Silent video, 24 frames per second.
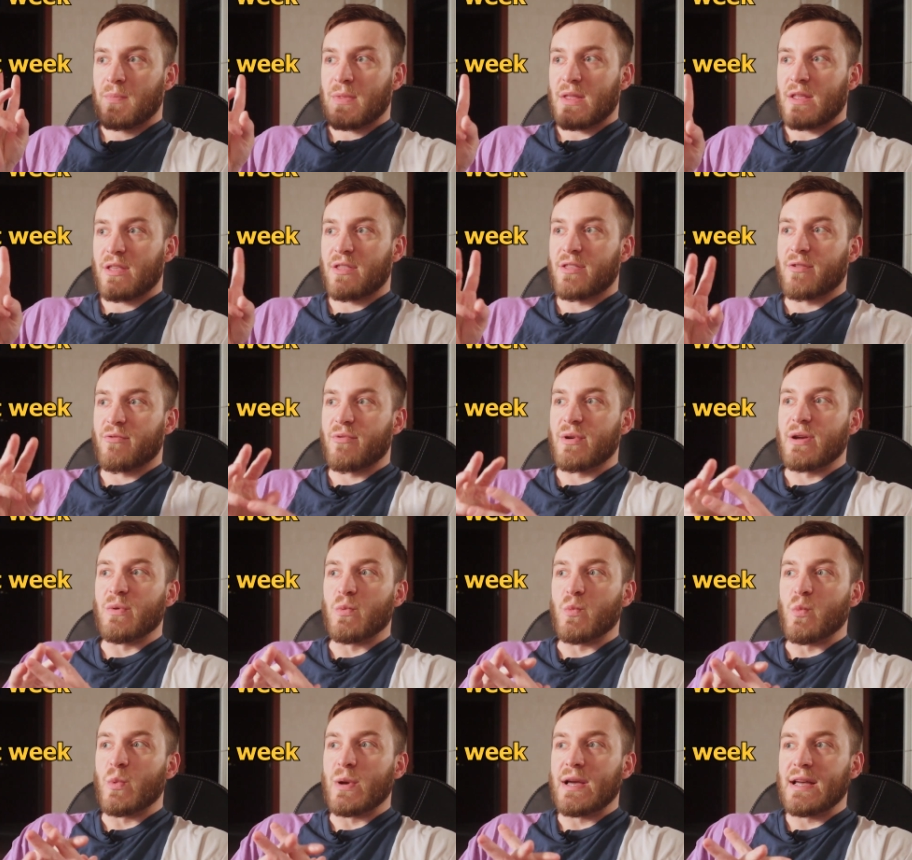
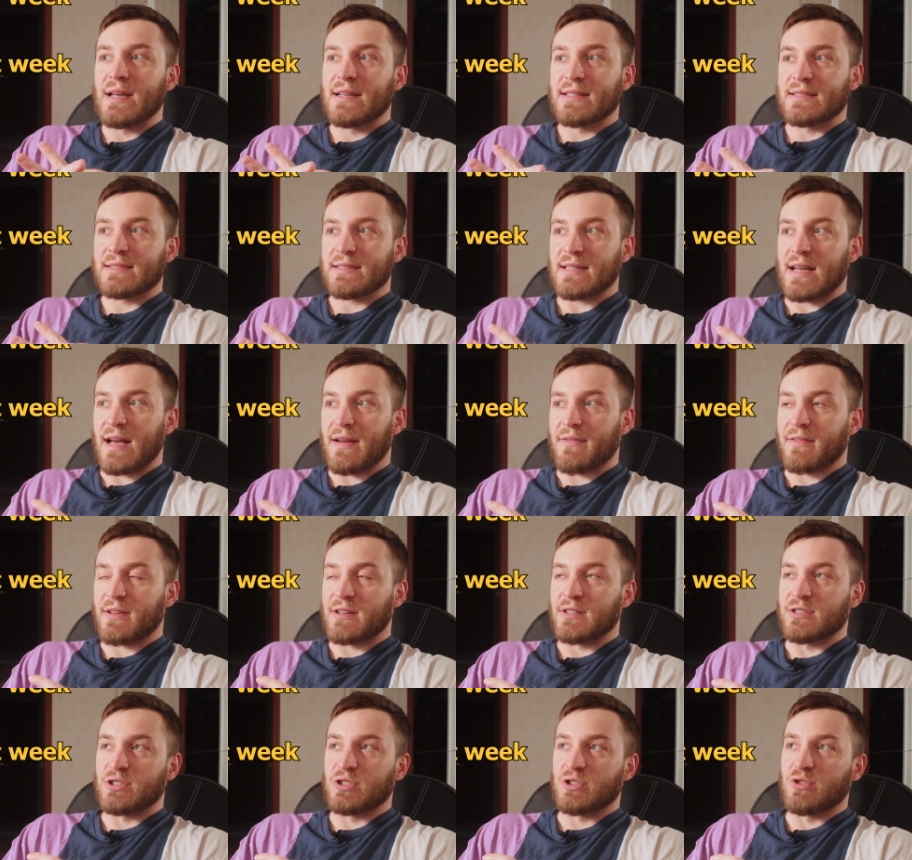3 weeks,
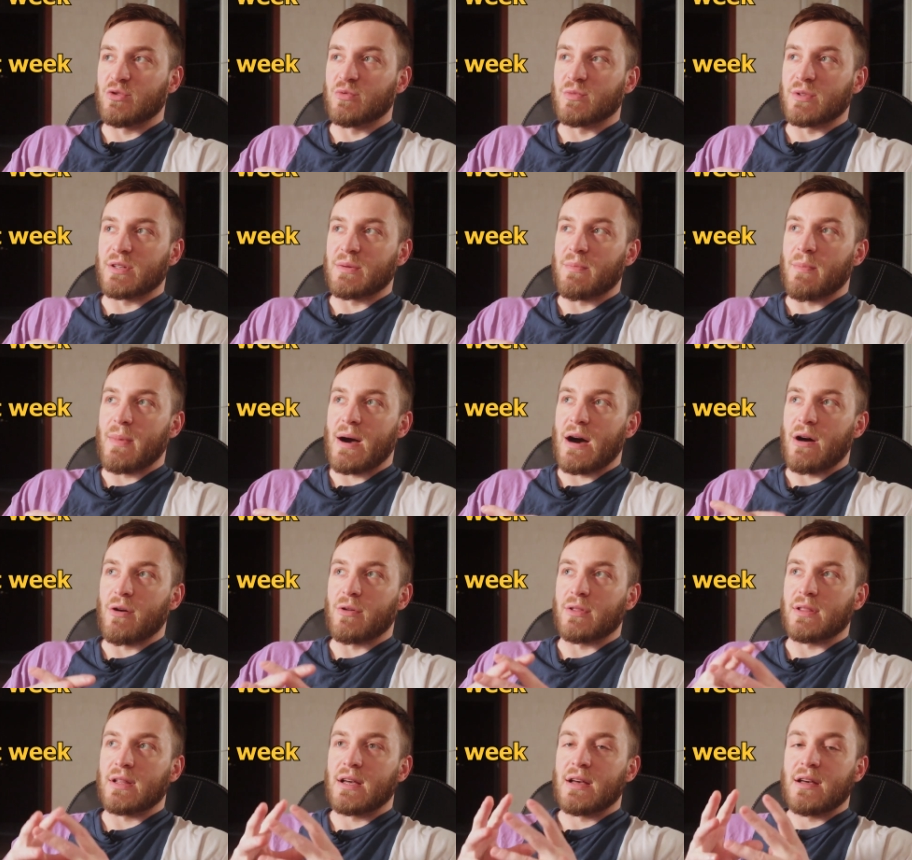I've consumed
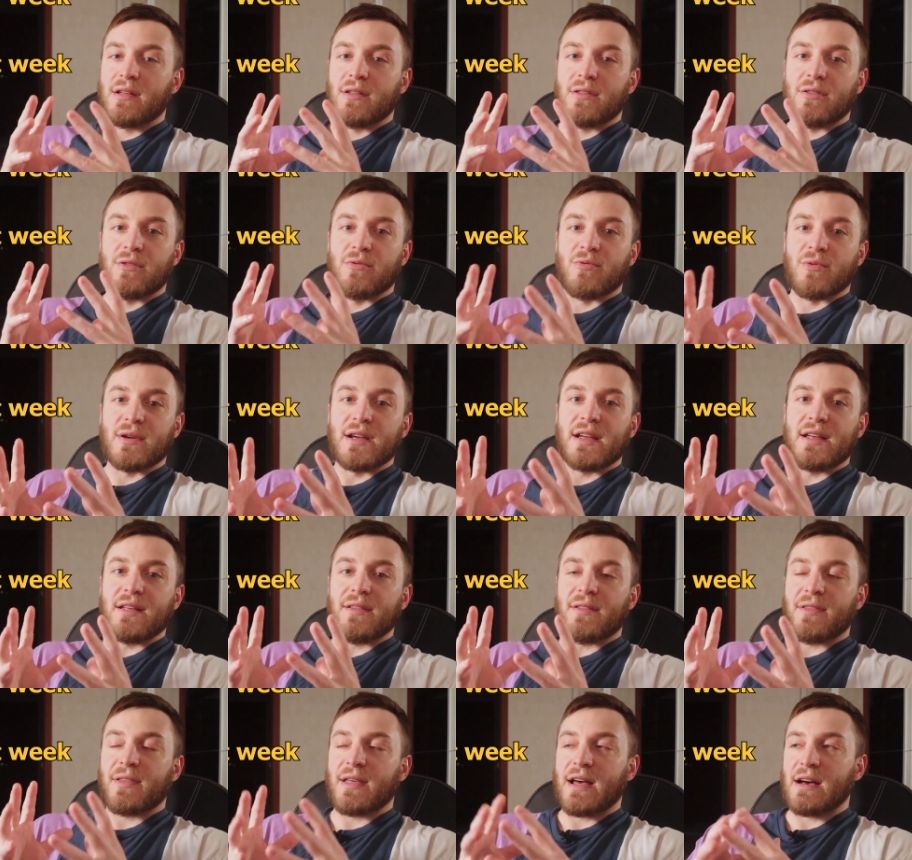about
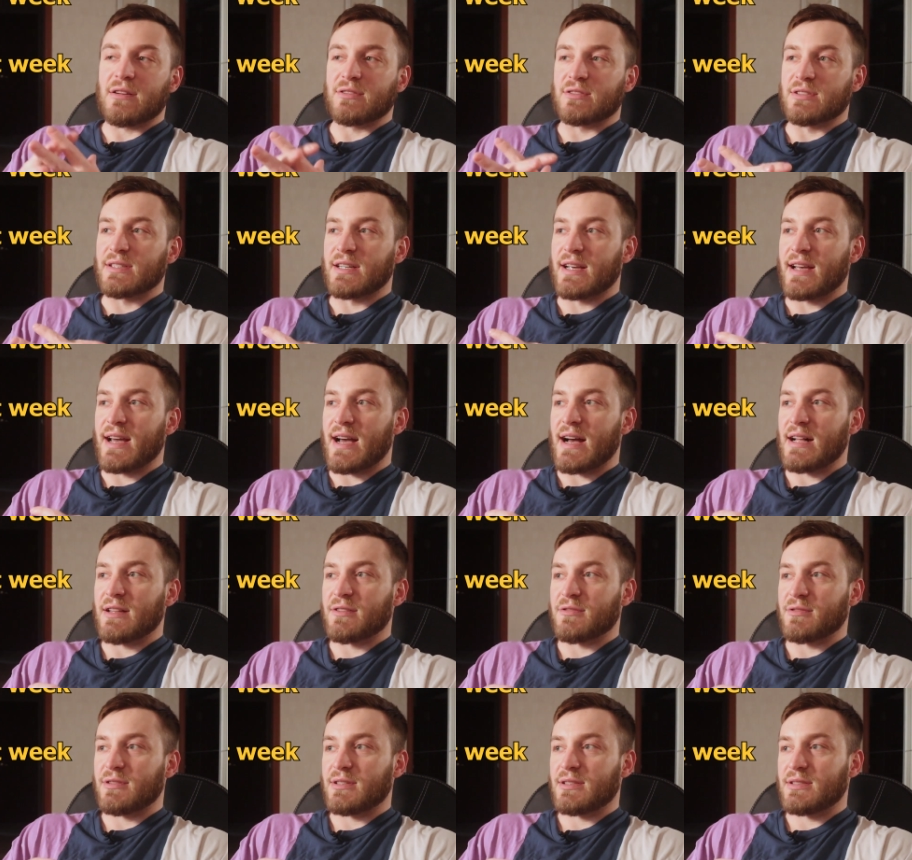3,000
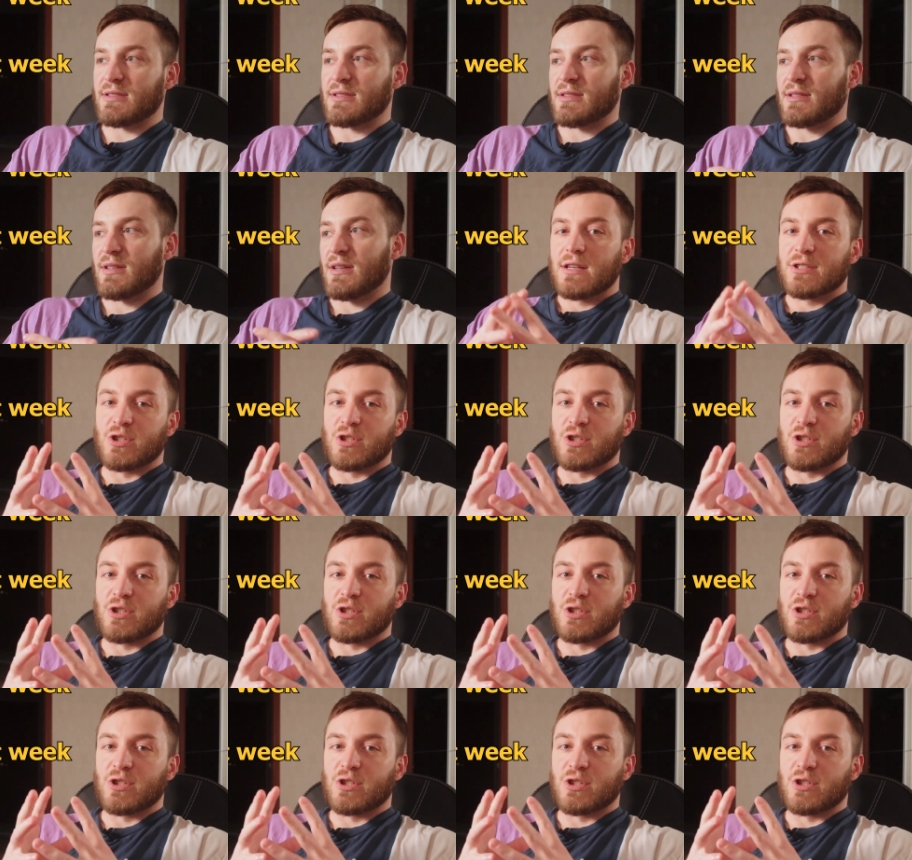calories.